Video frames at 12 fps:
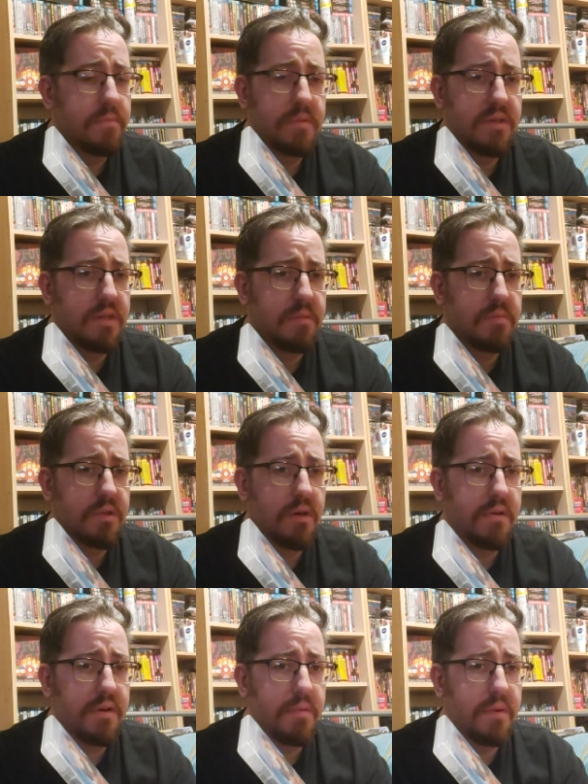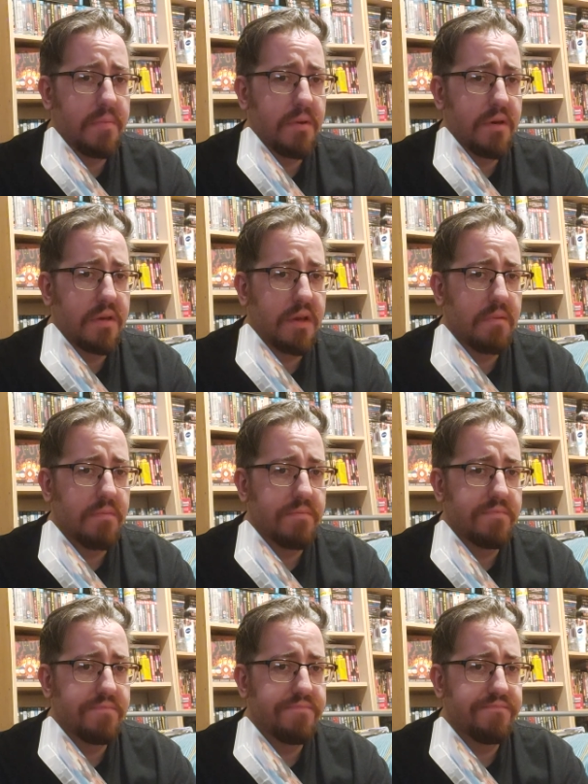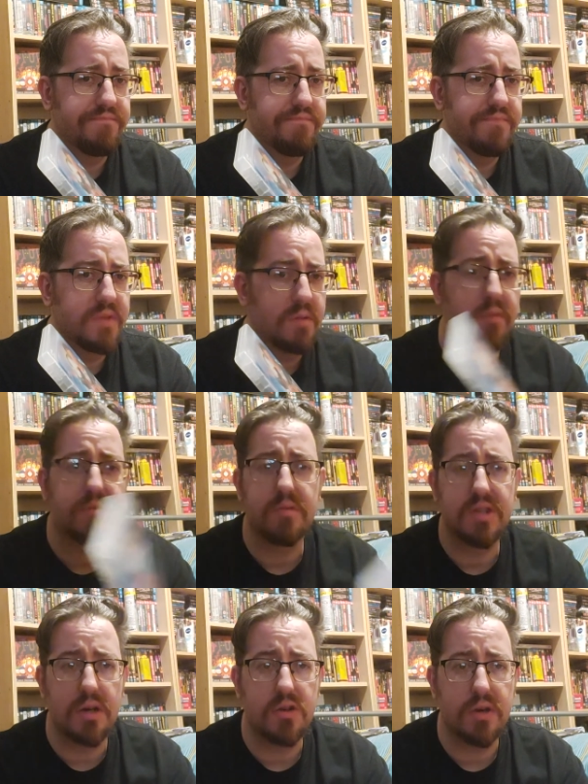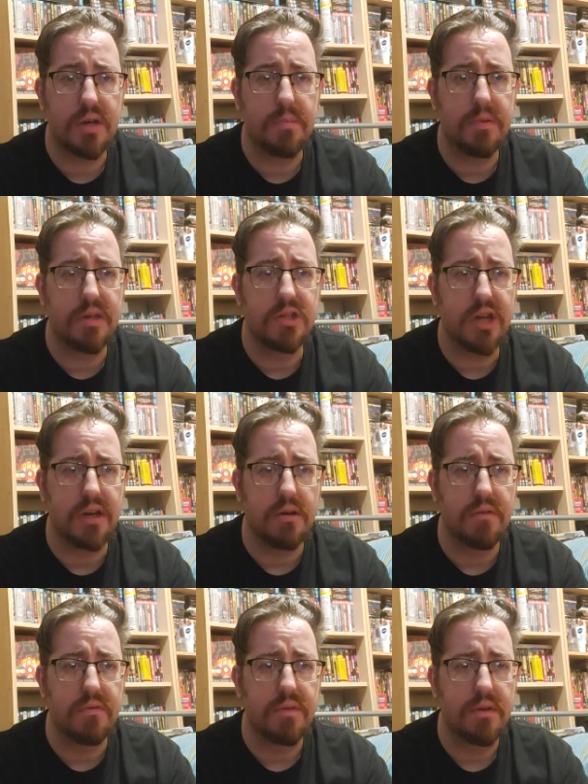his name's gone out of my mind now, the one from Star Trek, played Chekhov.